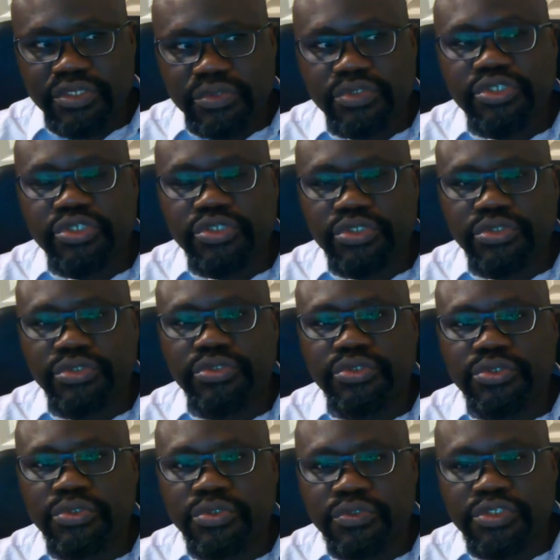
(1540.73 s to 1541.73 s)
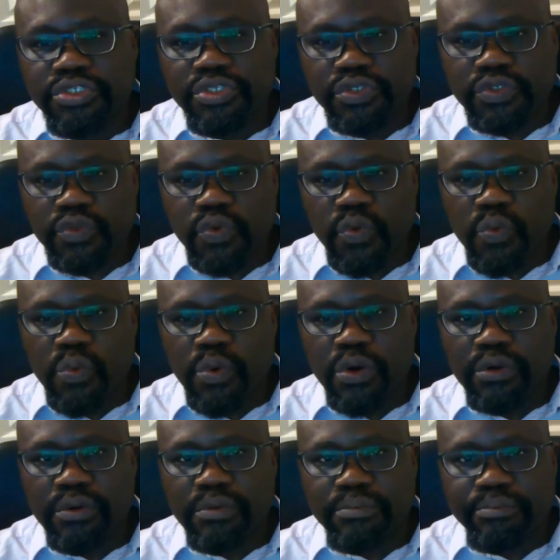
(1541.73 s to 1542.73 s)
don't use just
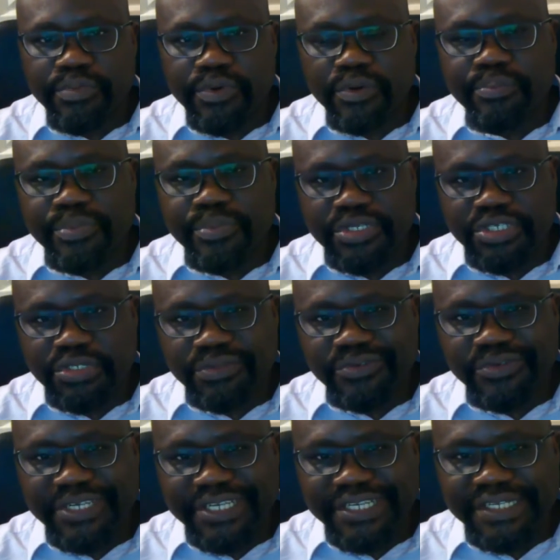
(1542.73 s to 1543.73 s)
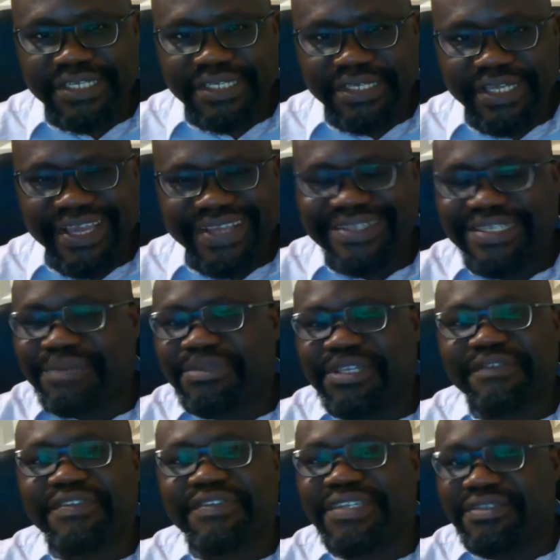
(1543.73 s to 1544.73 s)
one blood pressure reading,
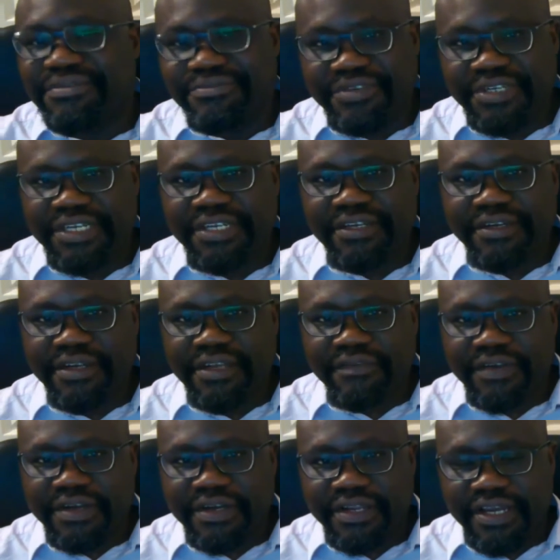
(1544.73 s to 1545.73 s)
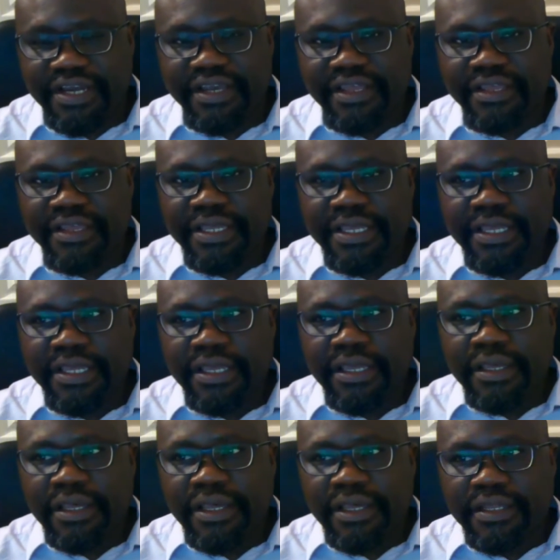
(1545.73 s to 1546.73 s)
except if it's really, really very high.
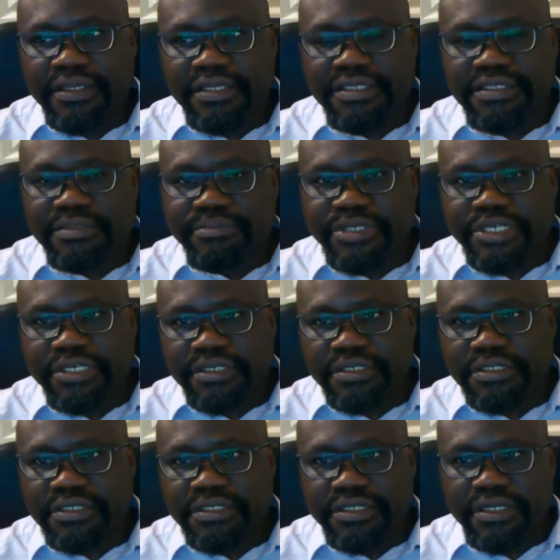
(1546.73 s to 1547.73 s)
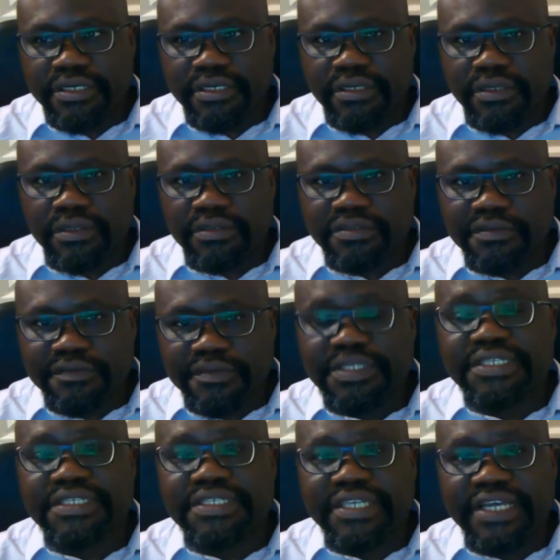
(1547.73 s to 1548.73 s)
This is because there are a lot of
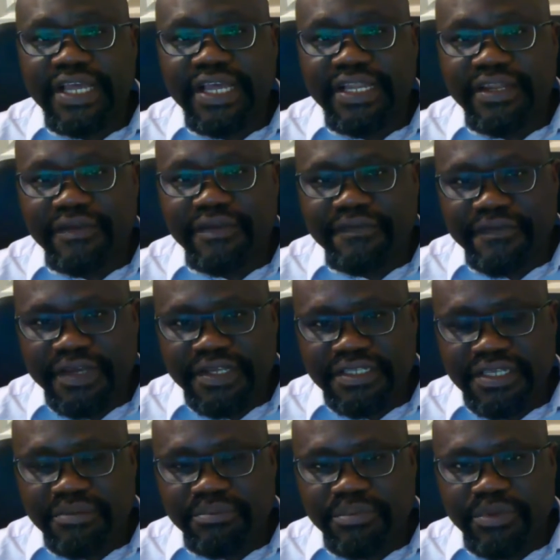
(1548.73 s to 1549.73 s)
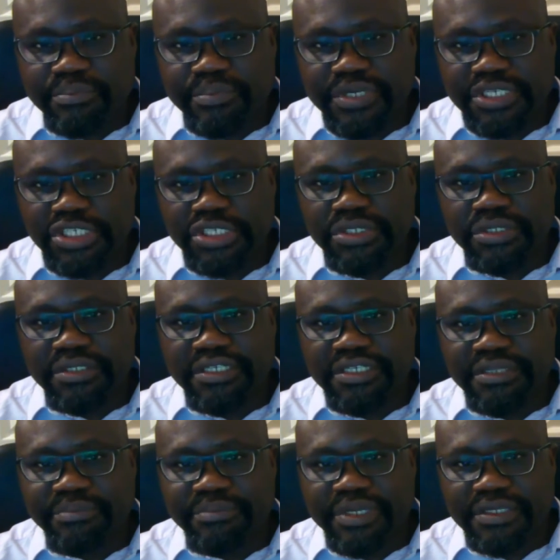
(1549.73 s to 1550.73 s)
things that can affect our blood pressure.
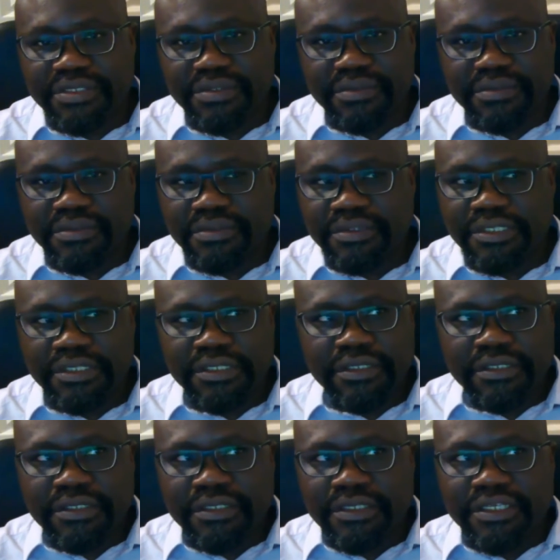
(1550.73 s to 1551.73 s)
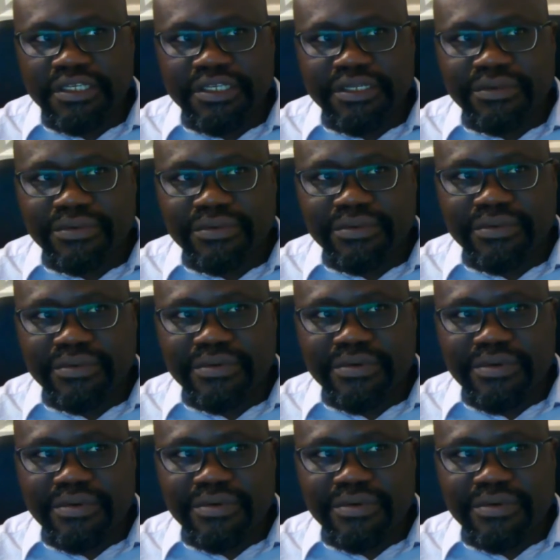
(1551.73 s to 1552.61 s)
It depends on, you know,